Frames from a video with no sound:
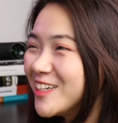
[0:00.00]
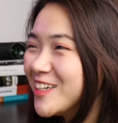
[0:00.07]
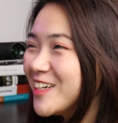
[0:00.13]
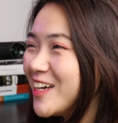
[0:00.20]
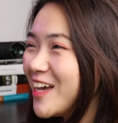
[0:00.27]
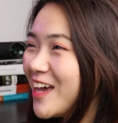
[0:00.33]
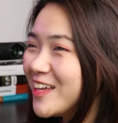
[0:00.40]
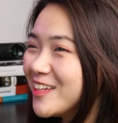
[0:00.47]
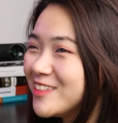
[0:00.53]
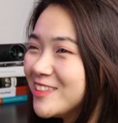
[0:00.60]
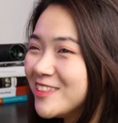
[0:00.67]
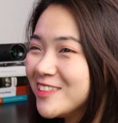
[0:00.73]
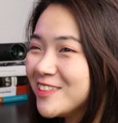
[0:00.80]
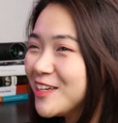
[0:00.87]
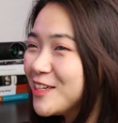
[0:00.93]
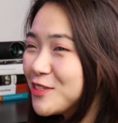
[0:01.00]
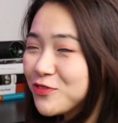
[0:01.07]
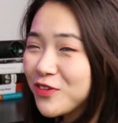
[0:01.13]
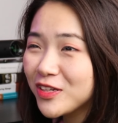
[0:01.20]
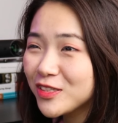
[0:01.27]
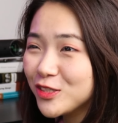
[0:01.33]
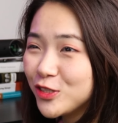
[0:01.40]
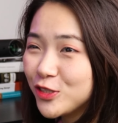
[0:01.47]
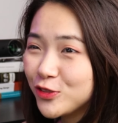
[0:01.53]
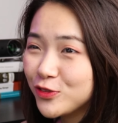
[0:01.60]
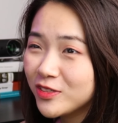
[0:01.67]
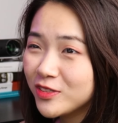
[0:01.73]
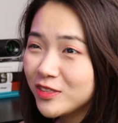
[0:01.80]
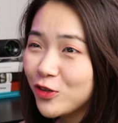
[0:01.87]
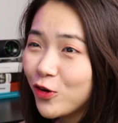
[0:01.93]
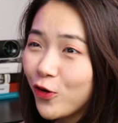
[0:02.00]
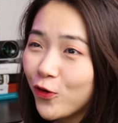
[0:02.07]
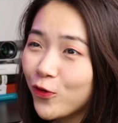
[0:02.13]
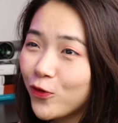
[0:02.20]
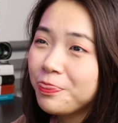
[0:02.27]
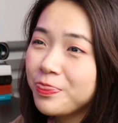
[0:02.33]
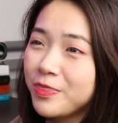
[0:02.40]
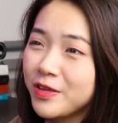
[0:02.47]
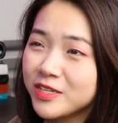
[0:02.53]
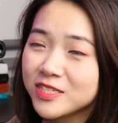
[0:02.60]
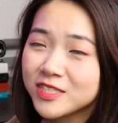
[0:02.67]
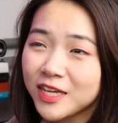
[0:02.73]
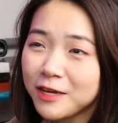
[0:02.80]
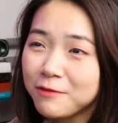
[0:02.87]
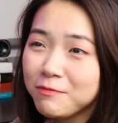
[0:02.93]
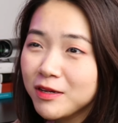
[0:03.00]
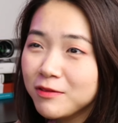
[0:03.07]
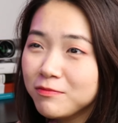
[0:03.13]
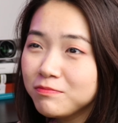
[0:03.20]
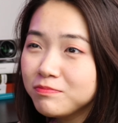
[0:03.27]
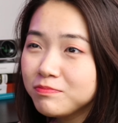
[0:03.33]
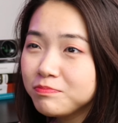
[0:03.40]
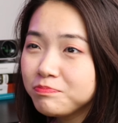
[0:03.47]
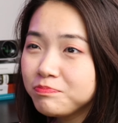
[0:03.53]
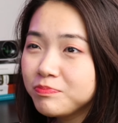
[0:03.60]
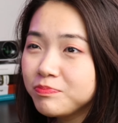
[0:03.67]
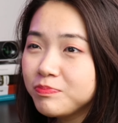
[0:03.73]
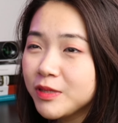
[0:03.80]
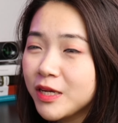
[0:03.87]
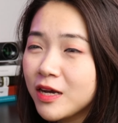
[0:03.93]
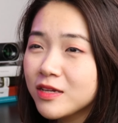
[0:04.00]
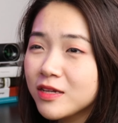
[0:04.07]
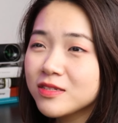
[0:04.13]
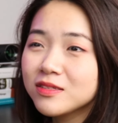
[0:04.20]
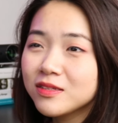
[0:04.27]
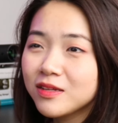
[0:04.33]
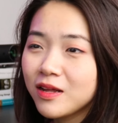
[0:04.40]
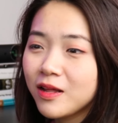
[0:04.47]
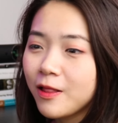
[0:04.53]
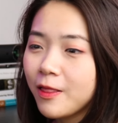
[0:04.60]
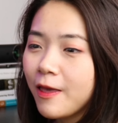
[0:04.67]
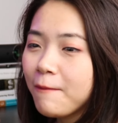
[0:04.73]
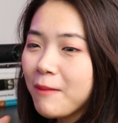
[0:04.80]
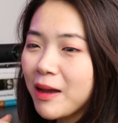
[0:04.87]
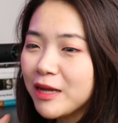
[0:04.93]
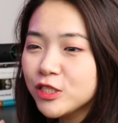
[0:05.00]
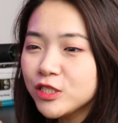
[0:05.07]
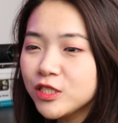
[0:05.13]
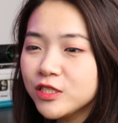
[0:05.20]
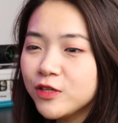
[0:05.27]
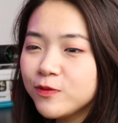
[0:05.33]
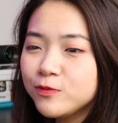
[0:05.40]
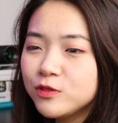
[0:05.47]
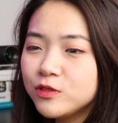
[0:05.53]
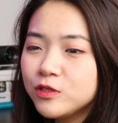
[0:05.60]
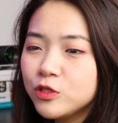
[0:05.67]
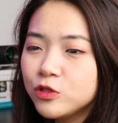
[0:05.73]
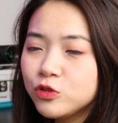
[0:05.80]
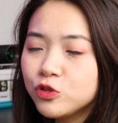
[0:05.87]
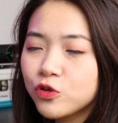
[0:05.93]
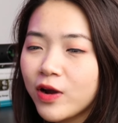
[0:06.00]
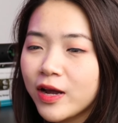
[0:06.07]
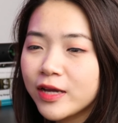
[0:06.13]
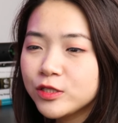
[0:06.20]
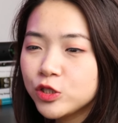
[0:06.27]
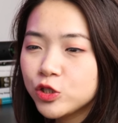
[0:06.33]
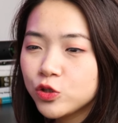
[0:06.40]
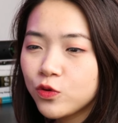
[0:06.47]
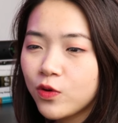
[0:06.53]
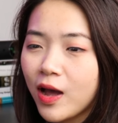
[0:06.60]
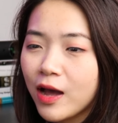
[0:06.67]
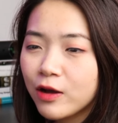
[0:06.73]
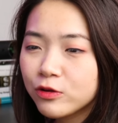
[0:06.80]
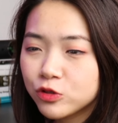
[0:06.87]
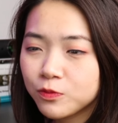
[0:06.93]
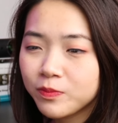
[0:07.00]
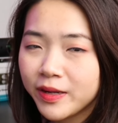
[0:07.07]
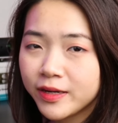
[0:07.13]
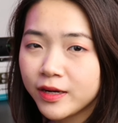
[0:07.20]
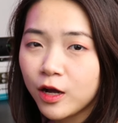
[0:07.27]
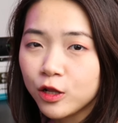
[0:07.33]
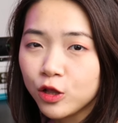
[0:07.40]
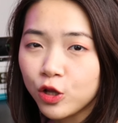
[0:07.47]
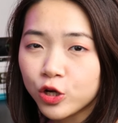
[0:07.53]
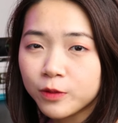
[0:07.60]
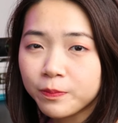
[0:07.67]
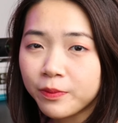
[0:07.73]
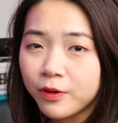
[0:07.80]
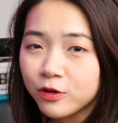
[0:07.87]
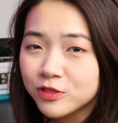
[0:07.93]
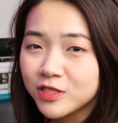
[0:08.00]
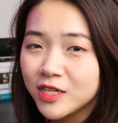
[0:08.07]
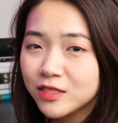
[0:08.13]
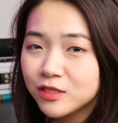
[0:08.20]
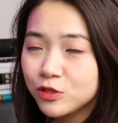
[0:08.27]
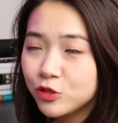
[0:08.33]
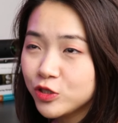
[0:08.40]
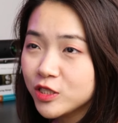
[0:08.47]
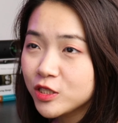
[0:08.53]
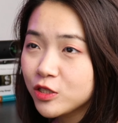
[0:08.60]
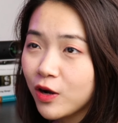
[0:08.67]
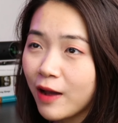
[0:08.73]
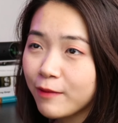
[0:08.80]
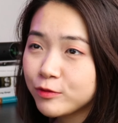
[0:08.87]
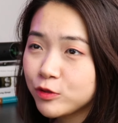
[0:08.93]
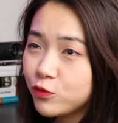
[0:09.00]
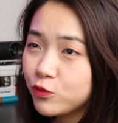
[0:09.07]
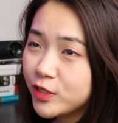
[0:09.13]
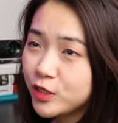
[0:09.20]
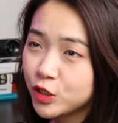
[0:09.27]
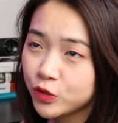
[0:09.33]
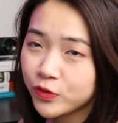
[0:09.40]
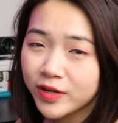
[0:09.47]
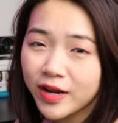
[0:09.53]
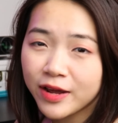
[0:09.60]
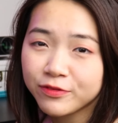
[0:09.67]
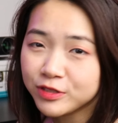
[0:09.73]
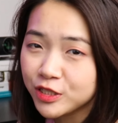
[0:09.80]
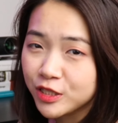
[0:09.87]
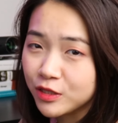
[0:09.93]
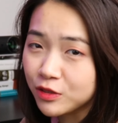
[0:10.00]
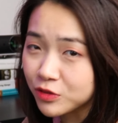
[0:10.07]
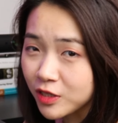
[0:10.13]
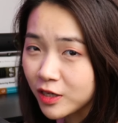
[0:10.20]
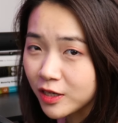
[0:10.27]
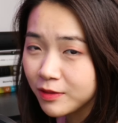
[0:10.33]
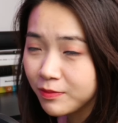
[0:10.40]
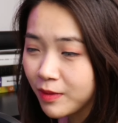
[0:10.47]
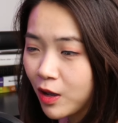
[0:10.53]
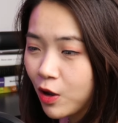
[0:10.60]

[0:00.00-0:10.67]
And it's fun to know this statement, because imagine if you try to automate a lot of process, you just don't have to redo it every single time.